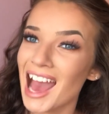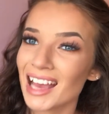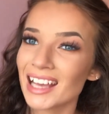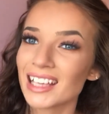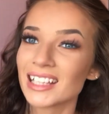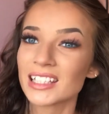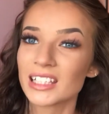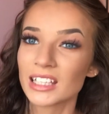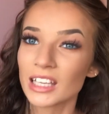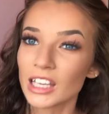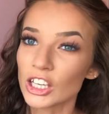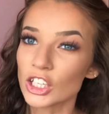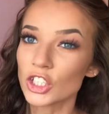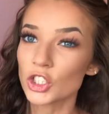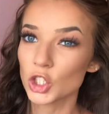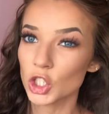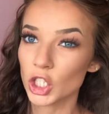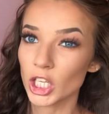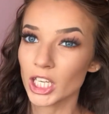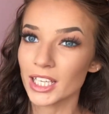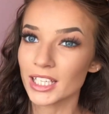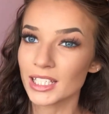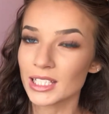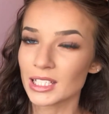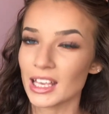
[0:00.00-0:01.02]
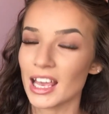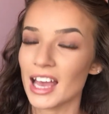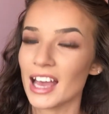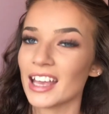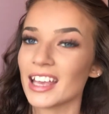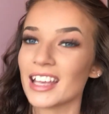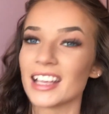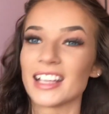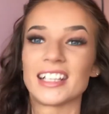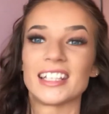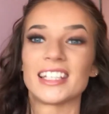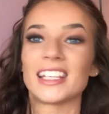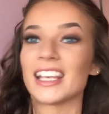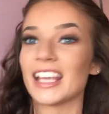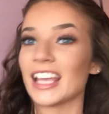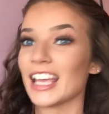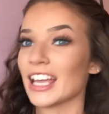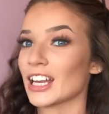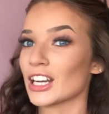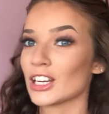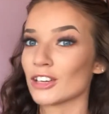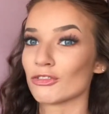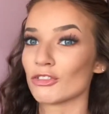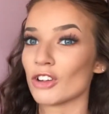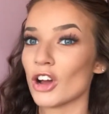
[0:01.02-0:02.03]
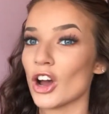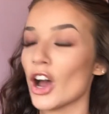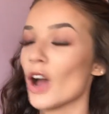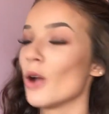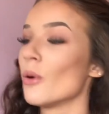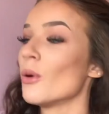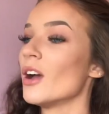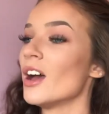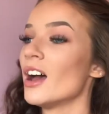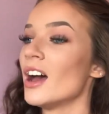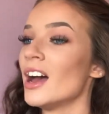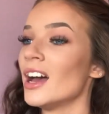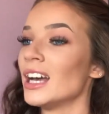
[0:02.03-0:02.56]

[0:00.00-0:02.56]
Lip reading: 18 cheesecakes in a row.